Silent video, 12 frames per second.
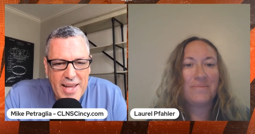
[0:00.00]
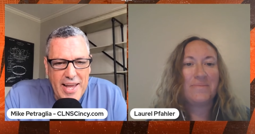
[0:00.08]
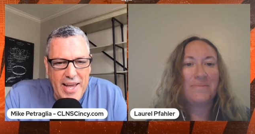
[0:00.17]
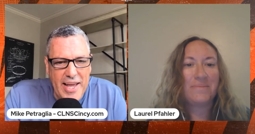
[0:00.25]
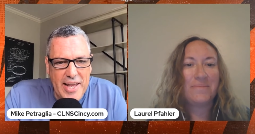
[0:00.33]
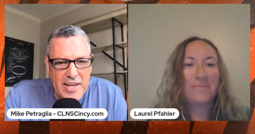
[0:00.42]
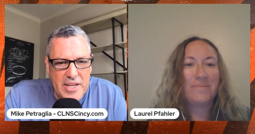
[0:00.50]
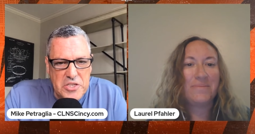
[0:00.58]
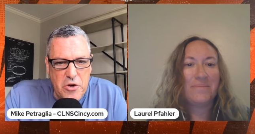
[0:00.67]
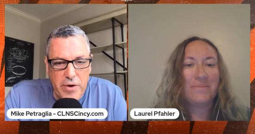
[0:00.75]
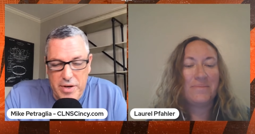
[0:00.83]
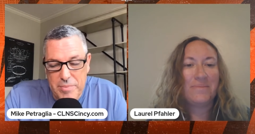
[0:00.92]
Speaker 1: and that's
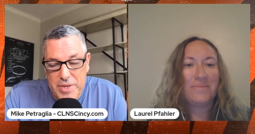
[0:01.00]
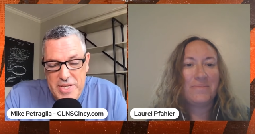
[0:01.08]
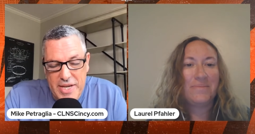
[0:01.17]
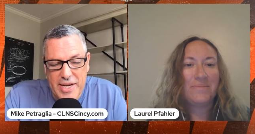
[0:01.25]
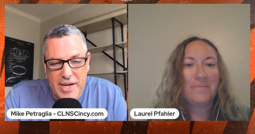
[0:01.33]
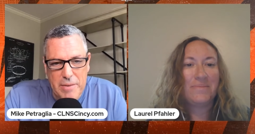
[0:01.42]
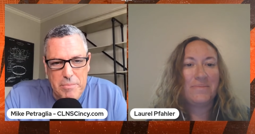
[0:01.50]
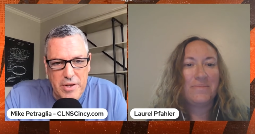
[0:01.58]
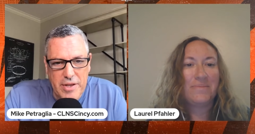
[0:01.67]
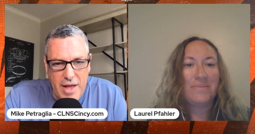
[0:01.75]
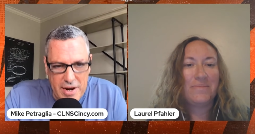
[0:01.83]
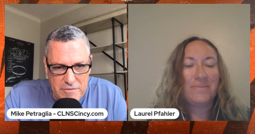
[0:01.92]
going to be taking up a
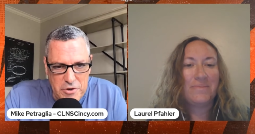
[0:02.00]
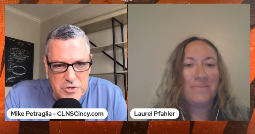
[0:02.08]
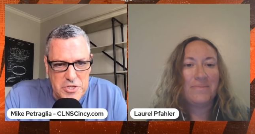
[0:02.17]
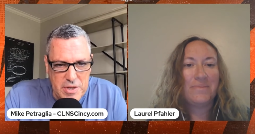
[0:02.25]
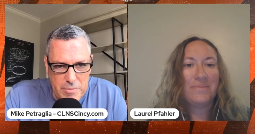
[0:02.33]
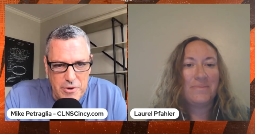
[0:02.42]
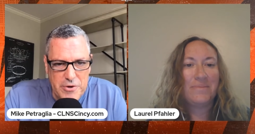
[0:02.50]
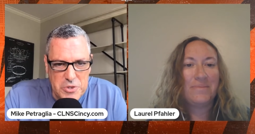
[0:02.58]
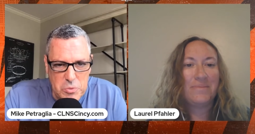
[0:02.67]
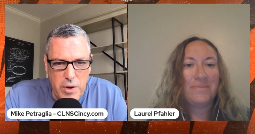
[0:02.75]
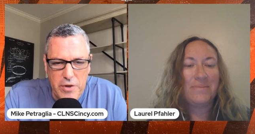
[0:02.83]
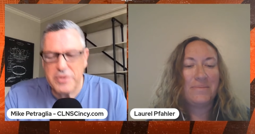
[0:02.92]
lot of your summer
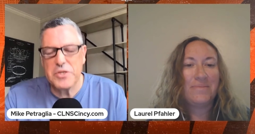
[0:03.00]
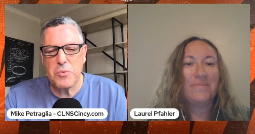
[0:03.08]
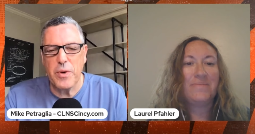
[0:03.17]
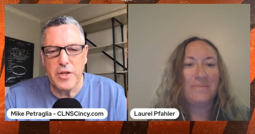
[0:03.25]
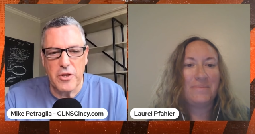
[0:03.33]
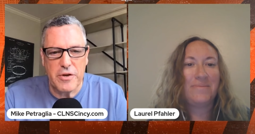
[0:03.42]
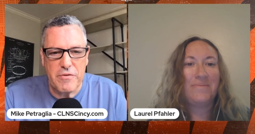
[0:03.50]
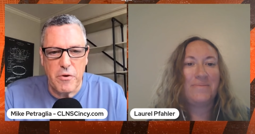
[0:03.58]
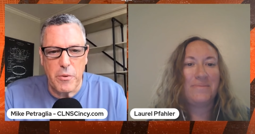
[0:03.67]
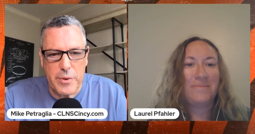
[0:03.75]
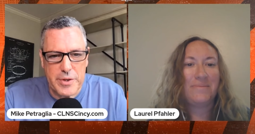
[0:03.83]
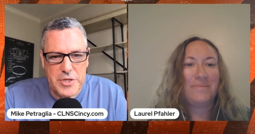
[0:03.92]
as well as we look
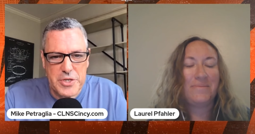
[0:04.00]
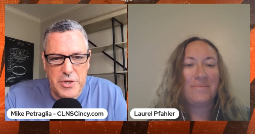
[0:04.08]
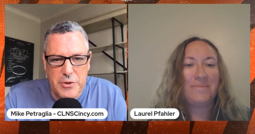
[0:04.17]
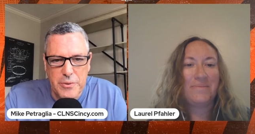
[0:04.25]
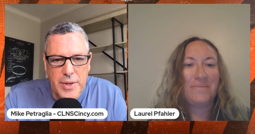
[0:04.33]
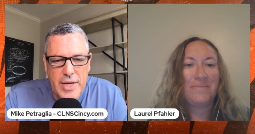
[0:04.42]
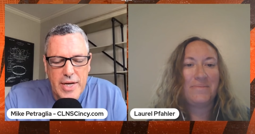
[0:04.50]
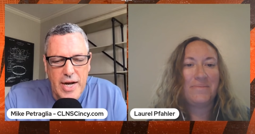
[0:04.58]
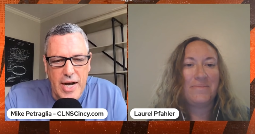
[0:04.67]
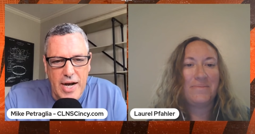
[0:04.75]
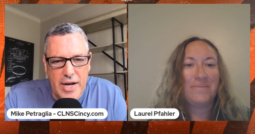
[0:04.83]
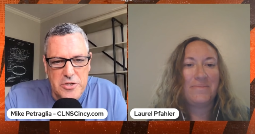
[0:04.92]
forward to
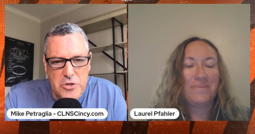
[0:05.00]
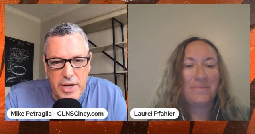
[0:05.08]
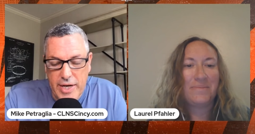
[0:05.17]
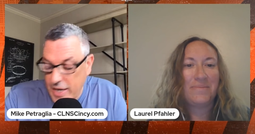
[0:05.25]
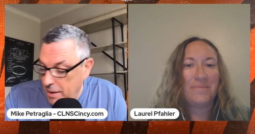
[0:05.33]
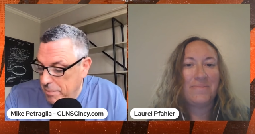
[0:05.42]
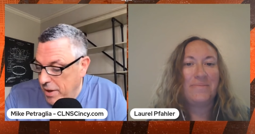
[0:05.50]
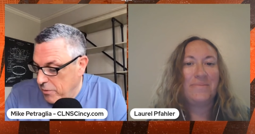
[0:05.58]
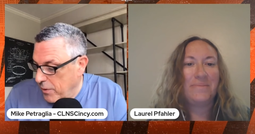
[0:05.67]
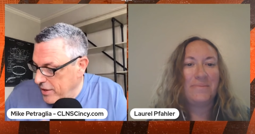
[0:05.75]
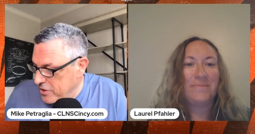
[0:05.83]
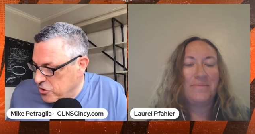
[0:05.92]
uh, training camp. By the
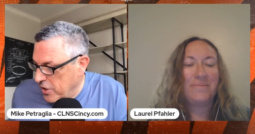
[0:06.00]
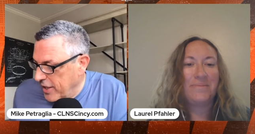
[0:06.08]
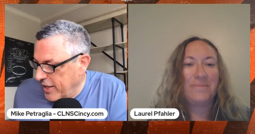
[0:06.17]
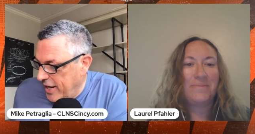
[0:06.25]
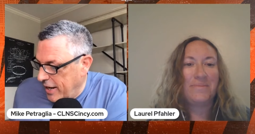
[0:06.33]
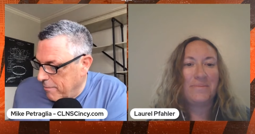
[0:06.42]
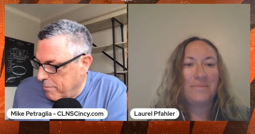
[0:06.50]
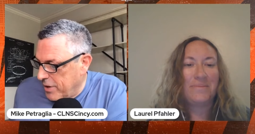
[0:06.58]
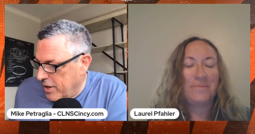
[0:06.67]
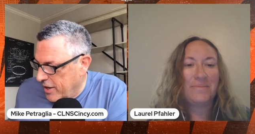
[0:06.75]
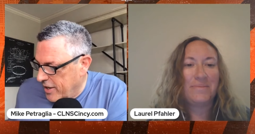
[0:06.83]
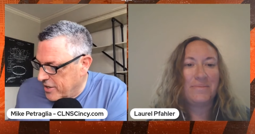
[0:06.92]
way, the training camp
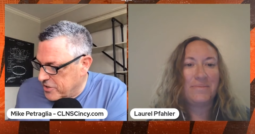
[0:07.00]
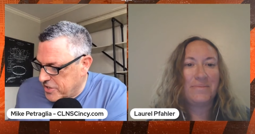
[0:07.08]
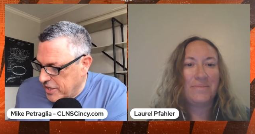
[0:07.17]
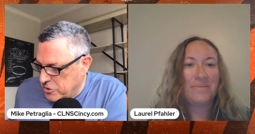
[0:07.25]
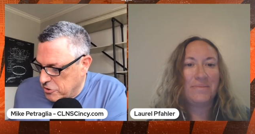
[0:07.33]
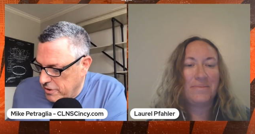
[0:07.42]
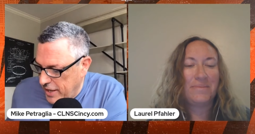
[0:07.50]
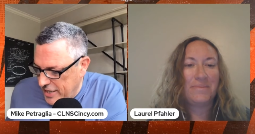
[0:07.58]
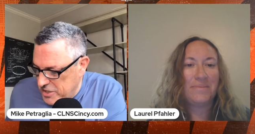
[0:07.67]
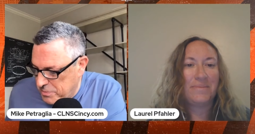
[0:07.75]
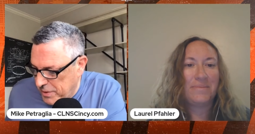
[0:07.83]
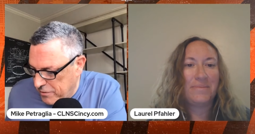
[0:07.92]
uh, schedule
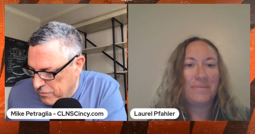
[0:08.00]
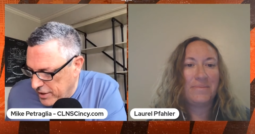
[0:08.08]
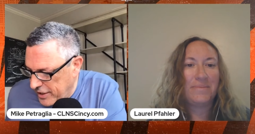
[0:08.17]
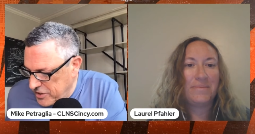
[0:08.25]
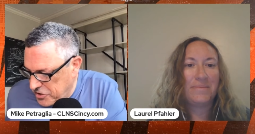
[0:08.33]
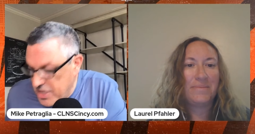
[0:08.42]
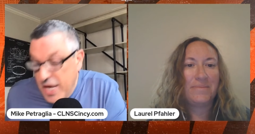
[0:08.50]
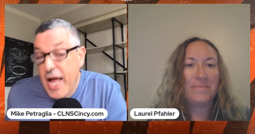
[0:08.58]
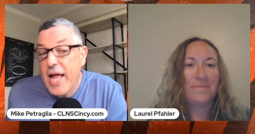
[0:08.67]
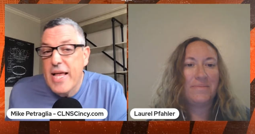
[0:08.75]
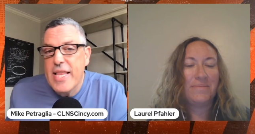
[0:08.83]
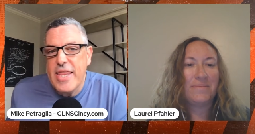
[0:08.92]
has been released
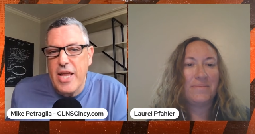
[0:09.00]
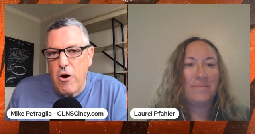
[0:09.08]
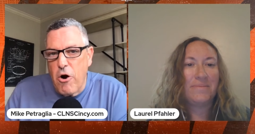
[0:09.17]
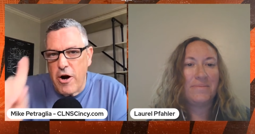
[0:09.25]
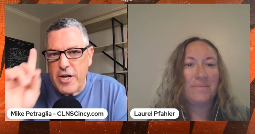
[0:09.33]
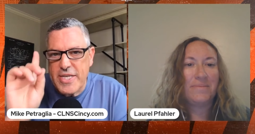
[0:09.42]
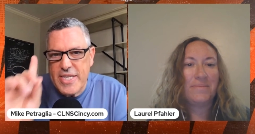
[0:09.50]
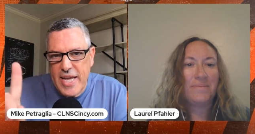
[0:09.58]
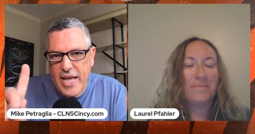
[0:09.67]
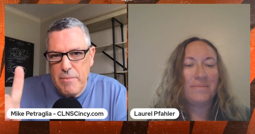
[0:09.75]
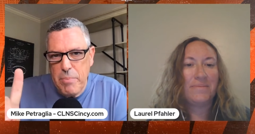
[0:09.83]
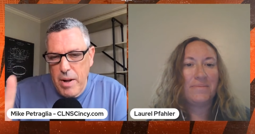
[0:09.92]
there are
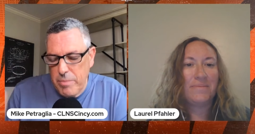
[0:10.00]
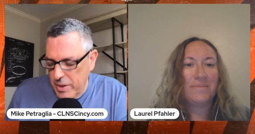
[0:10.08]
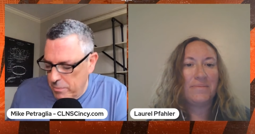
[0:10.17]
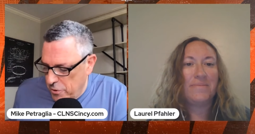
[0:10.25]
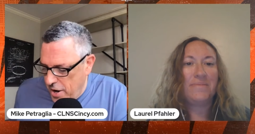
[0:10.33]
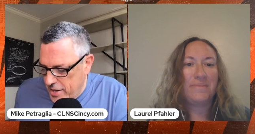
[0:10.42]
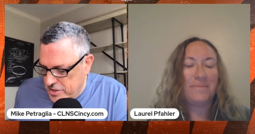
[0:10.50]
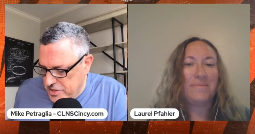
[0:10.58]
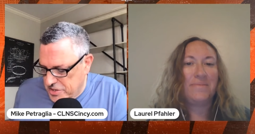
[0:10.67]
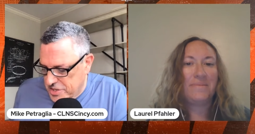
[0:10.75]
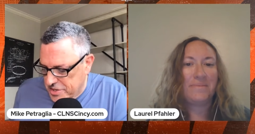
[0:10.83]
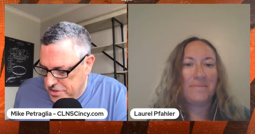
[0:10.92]
10 public
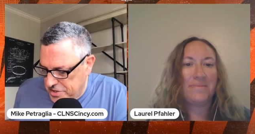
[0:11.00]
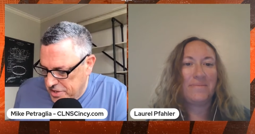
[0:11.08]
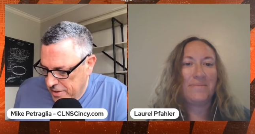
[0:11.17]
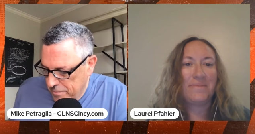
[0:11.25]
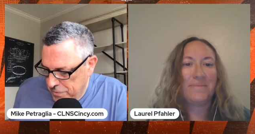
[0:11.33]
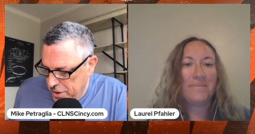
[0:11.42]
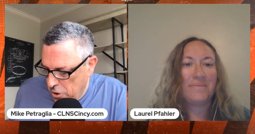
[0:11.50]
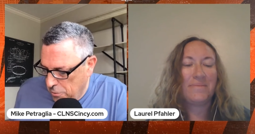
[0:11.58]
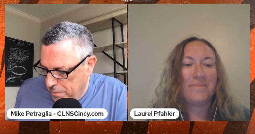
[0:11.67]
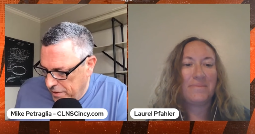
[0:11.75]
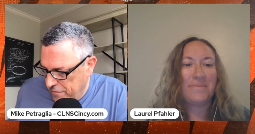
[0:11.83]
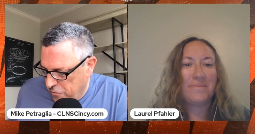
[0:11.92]
practices
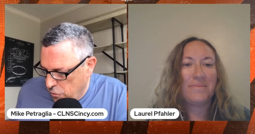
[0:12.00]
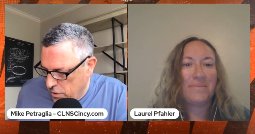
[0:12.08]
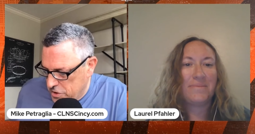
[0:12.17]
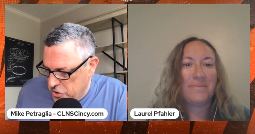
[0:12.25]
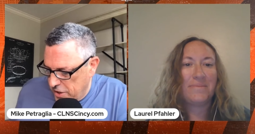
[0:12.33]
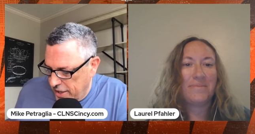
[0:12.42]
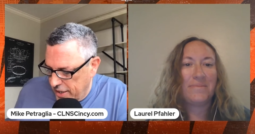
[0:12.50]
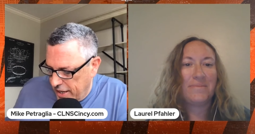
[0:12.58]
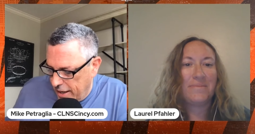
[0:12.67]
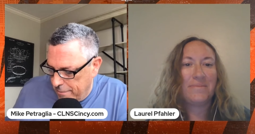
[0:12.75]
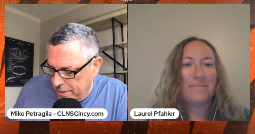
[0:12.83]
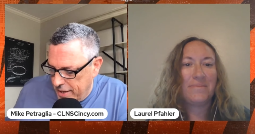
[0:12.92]
open for training
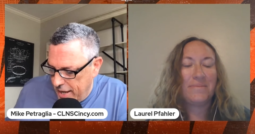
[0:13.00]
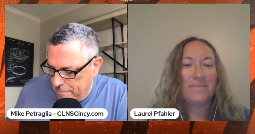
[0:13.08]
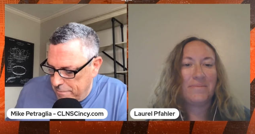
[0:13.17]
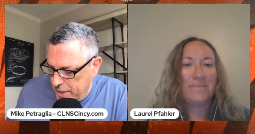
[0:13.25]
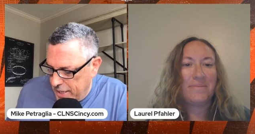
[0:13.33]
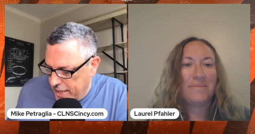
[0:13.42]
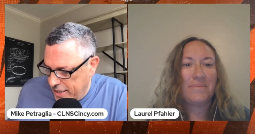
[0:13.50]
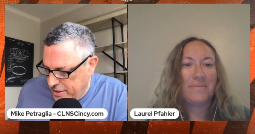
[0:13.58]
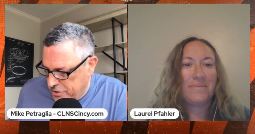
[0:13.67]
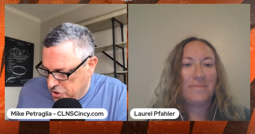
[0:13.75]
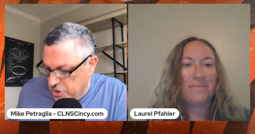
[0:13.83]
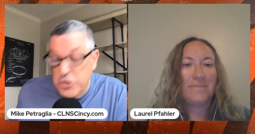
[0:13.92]
camp, and that
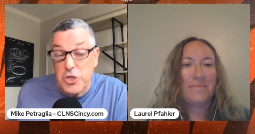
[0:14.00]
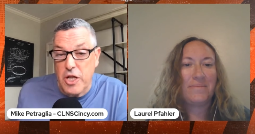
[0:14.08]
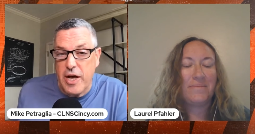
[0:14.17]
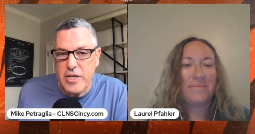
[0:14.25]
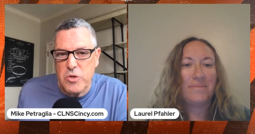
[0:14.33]
begins on July